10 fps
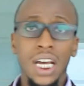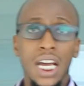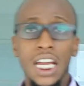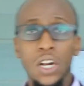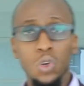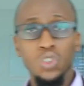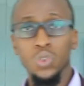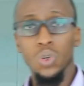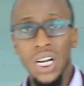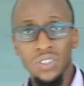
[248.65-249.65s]
and
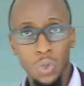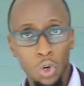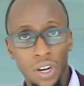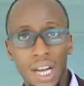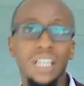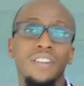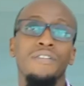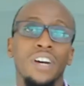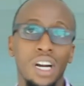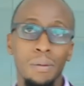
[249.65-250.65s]
also as we conduct the
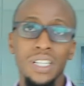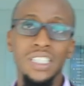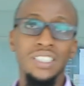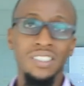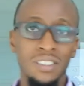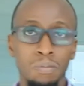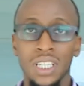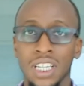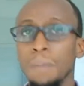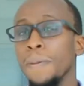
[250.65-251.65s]
vulnerability
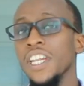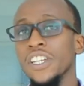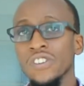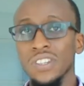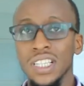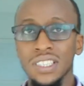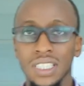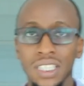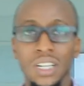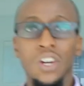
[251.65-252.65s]
assessment and penetration testing,